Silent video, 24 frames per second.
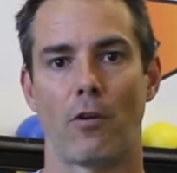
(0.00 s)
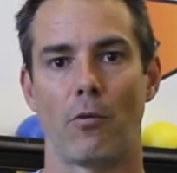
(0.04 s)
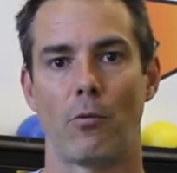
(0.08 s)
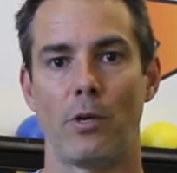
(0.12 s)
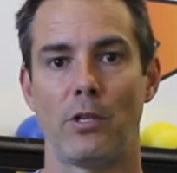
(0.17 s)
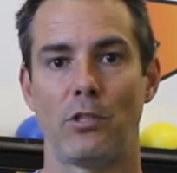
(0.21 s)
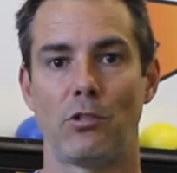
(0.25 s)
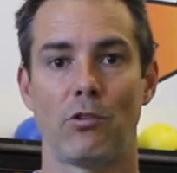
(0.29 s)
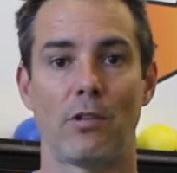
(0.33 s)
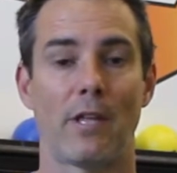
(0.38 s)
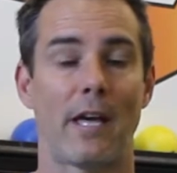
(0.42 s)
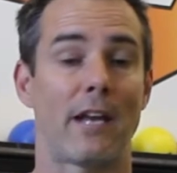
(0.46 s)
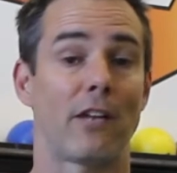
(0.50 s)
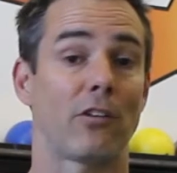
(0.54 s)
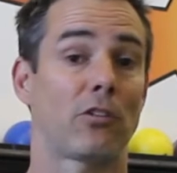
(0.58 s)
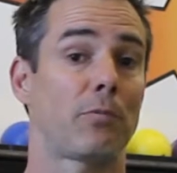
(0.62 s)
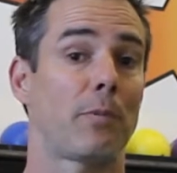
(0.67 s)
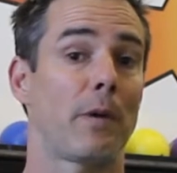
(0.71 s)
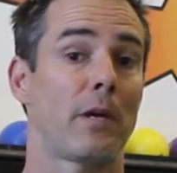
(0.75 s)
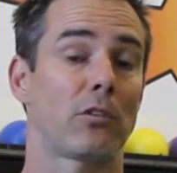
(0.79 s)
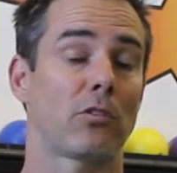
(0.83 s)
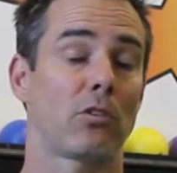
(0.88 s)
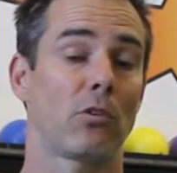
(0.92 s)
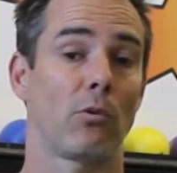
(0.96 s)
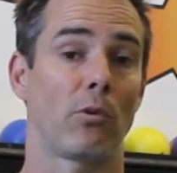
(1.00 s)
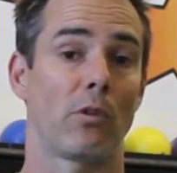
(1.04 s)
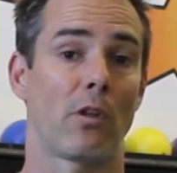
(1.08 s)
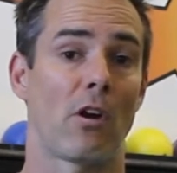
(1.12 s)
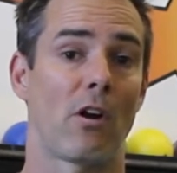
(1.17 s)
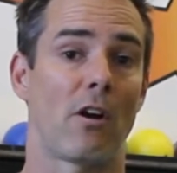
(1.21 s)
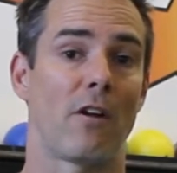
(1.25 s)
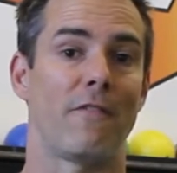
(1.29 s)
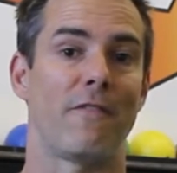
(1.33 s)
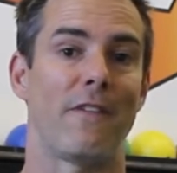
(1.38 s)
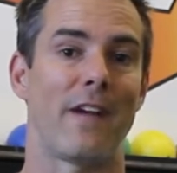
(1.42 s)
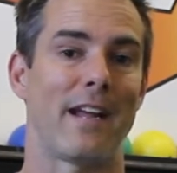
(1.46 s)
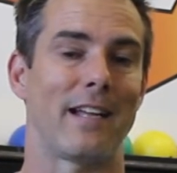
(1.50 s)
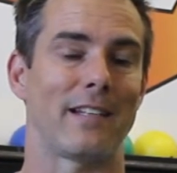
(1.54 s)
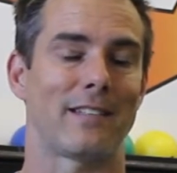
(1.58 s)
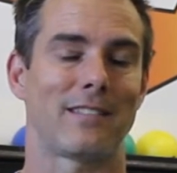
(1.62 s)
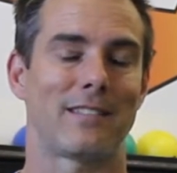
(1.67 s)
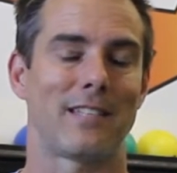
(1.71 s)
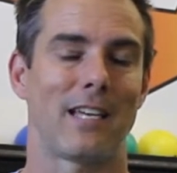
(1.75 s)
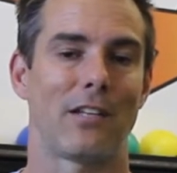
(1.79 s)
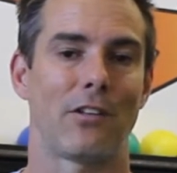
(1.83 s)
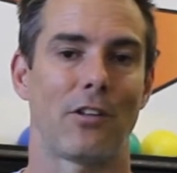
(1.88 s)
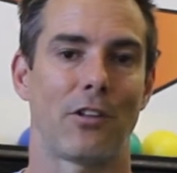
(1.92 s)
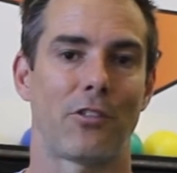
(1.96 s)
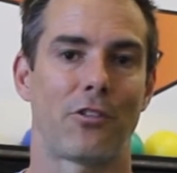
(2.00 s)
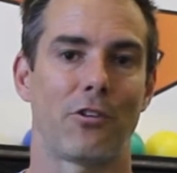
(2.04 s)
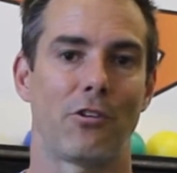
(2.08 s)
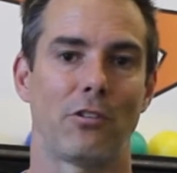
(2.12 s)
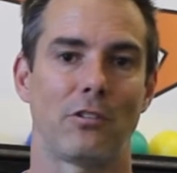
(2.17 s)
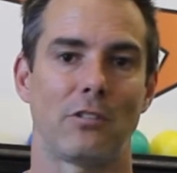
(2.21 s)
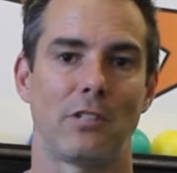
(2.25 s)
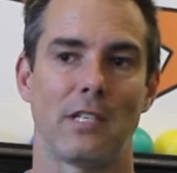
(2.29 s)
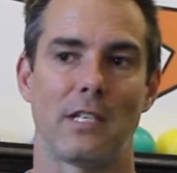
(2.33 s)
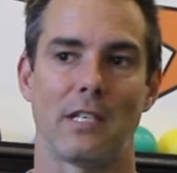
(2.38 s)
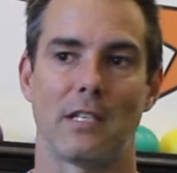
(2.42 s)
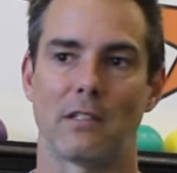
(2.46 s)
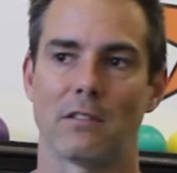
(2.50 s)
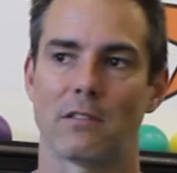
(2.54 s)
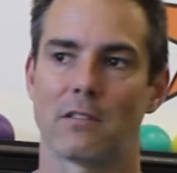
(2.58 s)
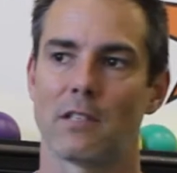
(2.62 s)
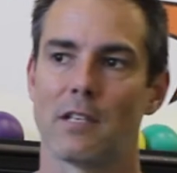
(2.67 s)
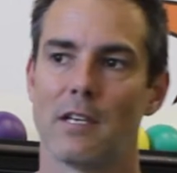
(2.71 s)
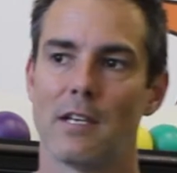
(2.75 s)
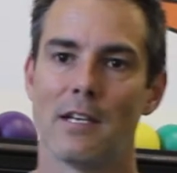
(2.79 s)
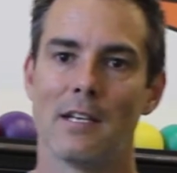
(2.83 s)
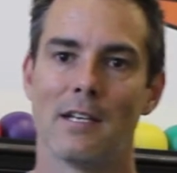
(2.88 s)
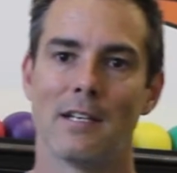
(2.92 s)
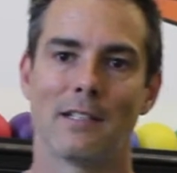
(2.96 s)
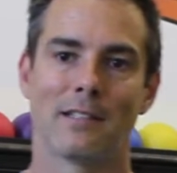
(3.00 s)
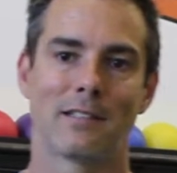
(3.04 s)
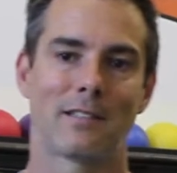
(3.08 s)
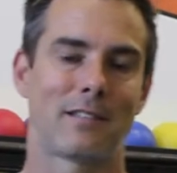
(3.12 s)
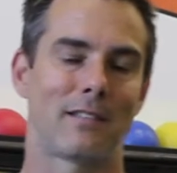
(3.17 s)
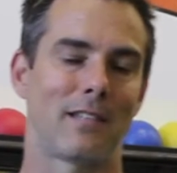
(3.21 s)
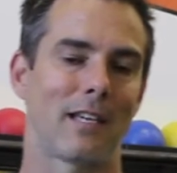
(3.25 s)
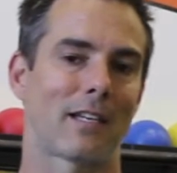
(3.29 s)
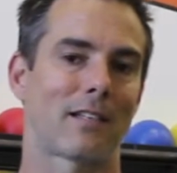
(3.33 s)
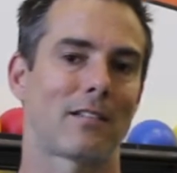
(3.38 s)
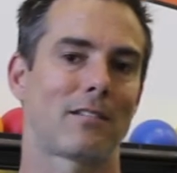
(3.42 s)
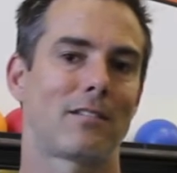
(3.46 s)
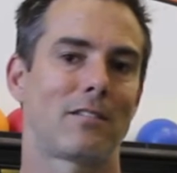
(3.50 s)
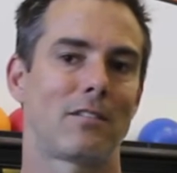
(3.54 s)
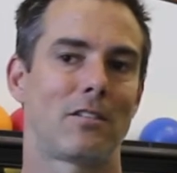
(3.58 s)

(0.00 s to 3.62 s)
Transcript: We do that especially with our advanced 10 to 13s. 6